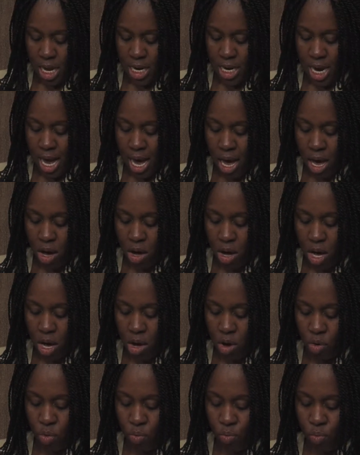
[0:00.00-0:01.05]
Now,
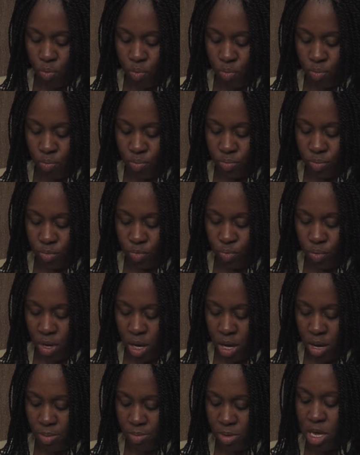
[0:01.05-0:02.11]
um,
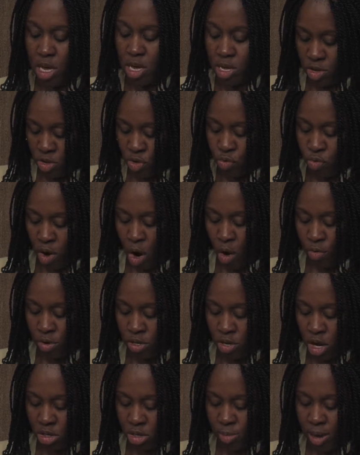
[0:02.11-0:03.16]
um, it, you already
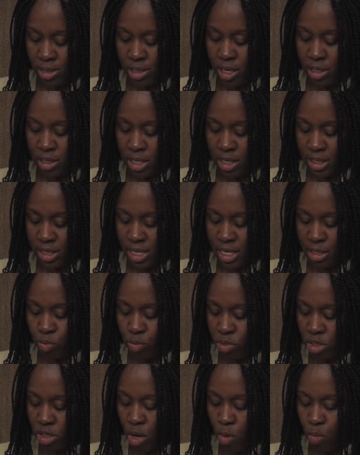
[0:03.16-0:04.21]
talked about that. It says, will
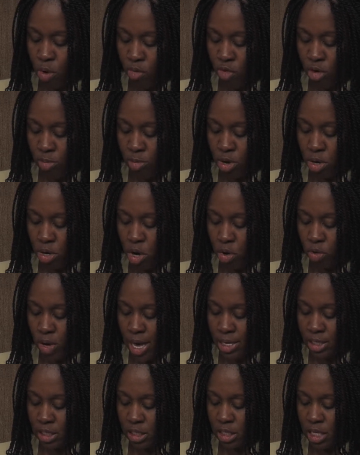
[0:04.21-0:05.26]
someone from your local
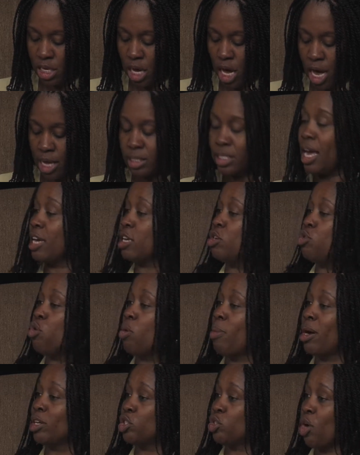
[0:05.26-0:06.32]
agency contact you
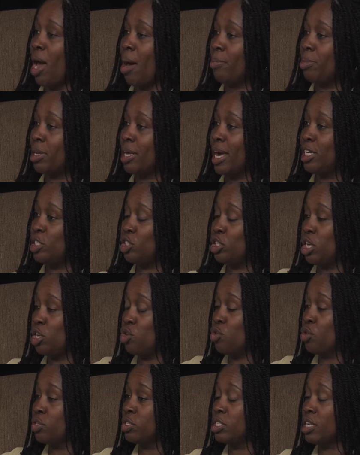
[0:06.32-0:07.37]
about your application? And yes,
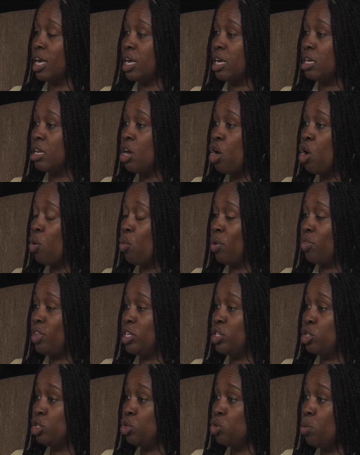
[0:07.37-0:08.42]
you're saying within
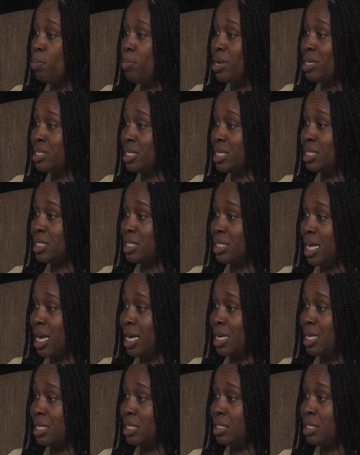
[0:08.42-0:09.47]
two business
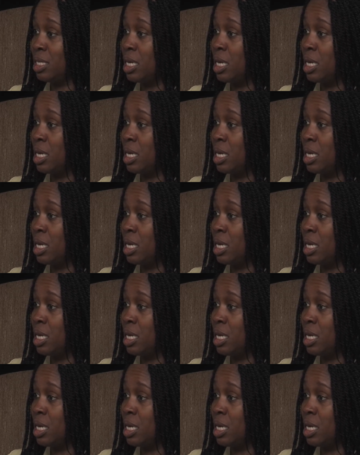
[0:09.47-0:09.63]
days?